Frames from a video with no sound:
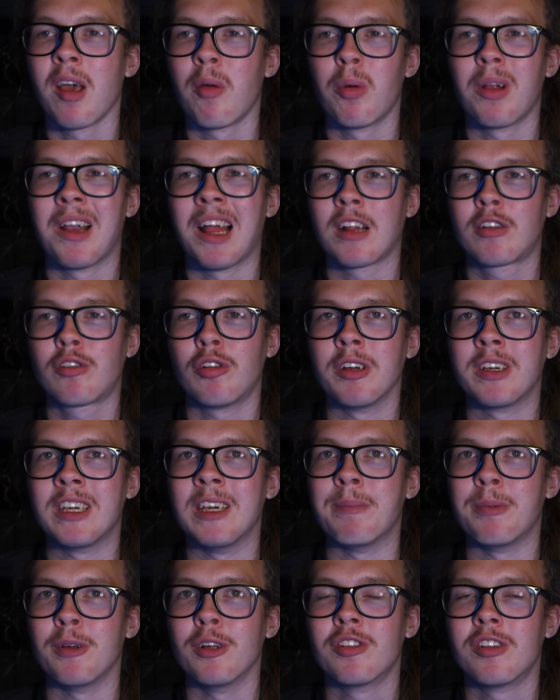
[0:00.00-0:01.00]
I will actually
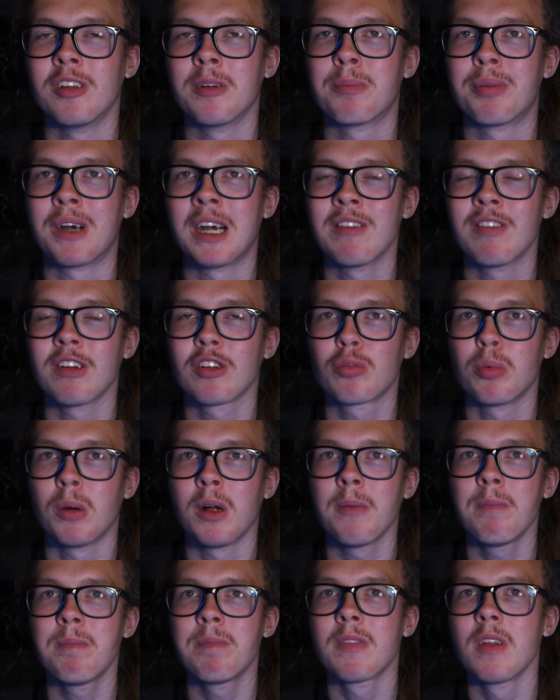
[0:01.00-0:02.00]
keep using Brave as
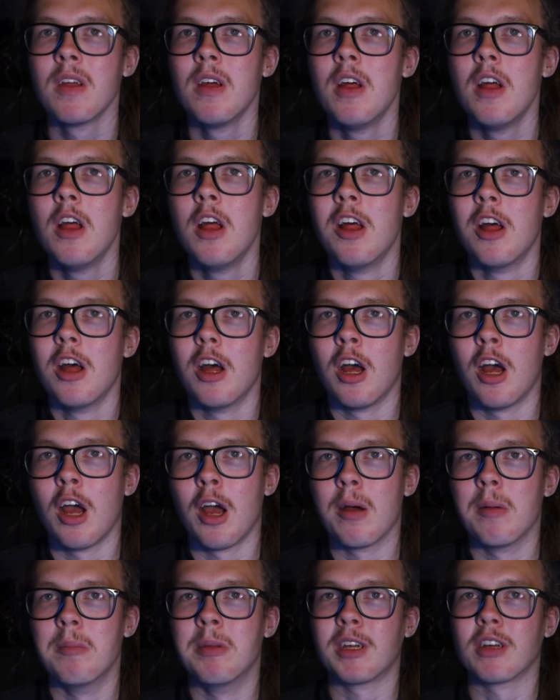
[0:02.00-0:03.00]
well.
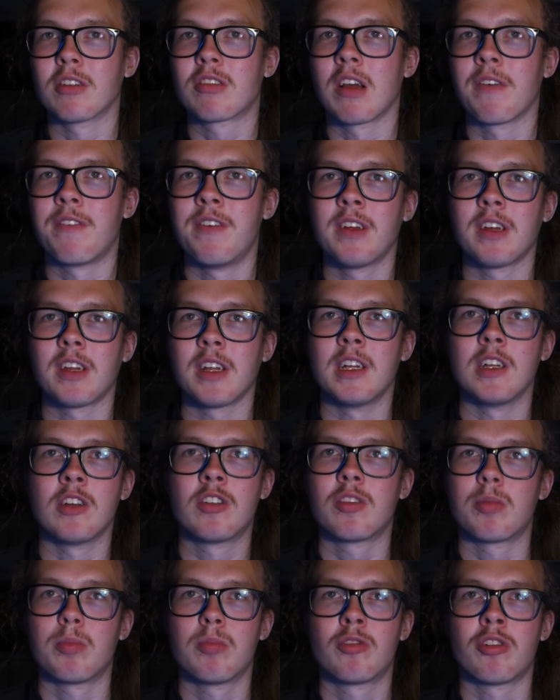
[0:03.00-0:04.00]
Because I think it
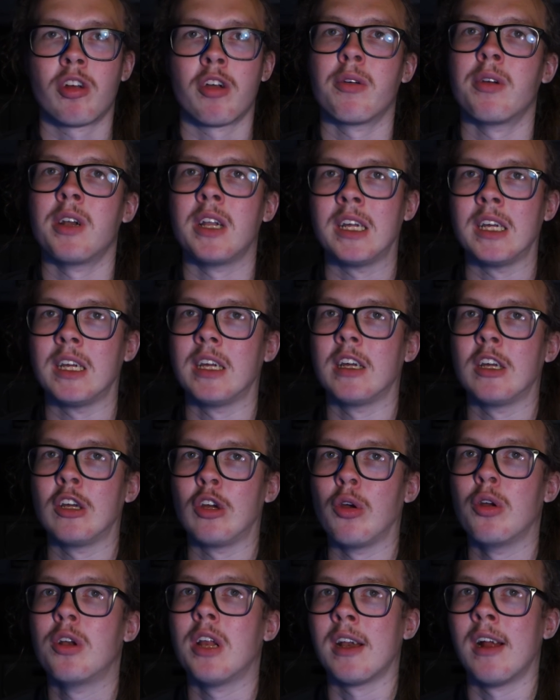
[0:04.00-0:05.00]
is generally
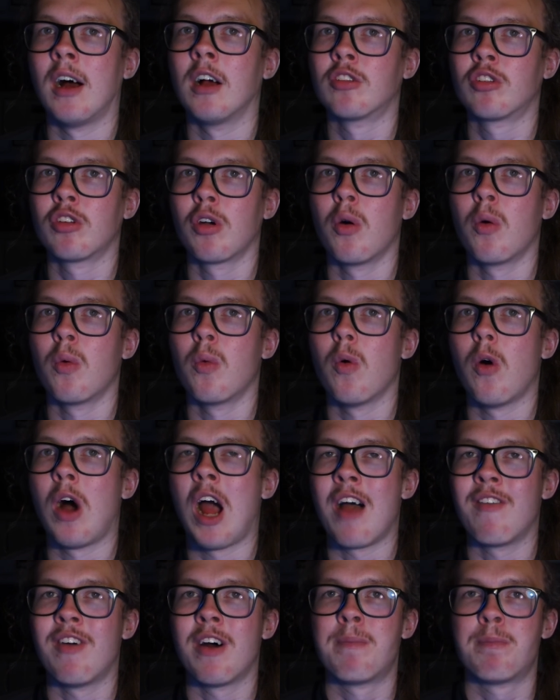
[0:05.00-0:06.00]
good, and also
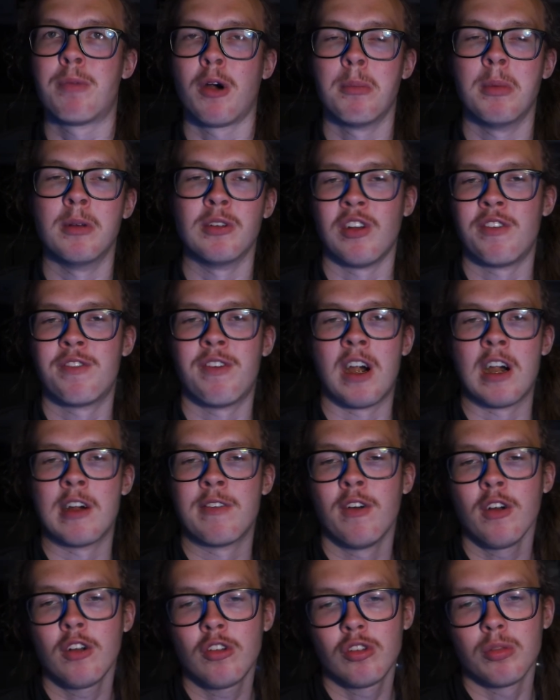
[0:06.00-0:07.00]
I've had problems with
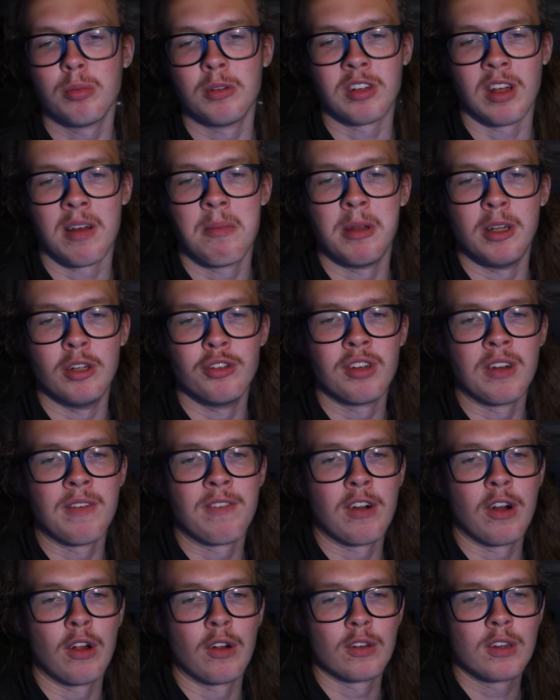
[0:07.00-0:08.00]
Firefox, which I've been using
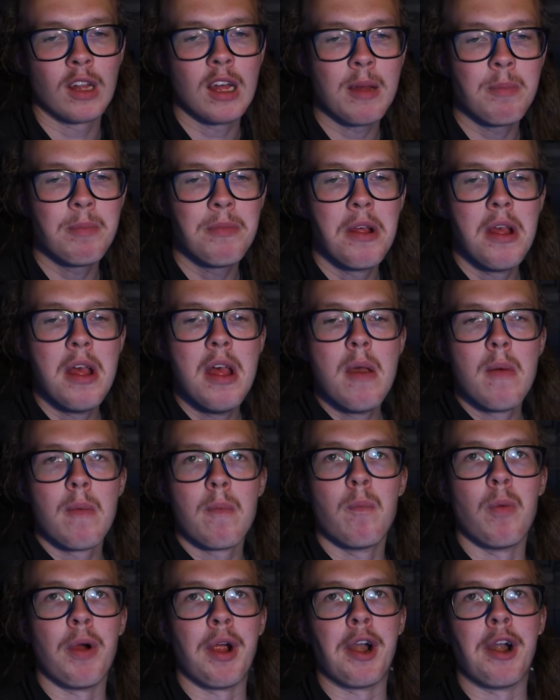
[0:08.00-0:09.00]
for a long time,
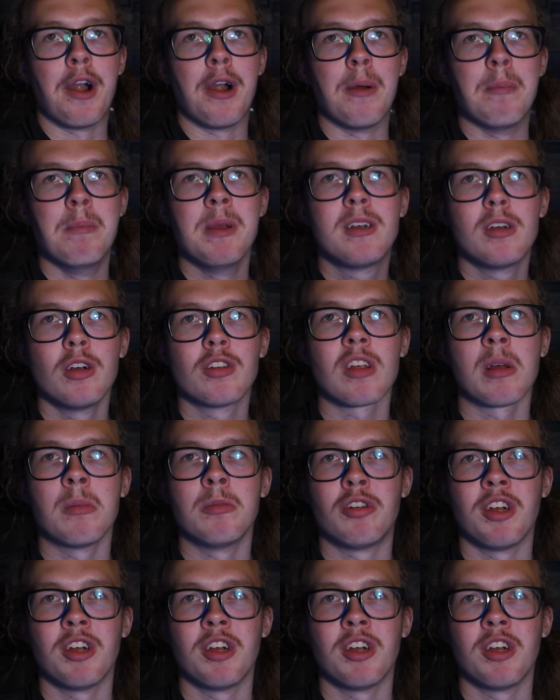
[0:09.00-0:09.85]
where because I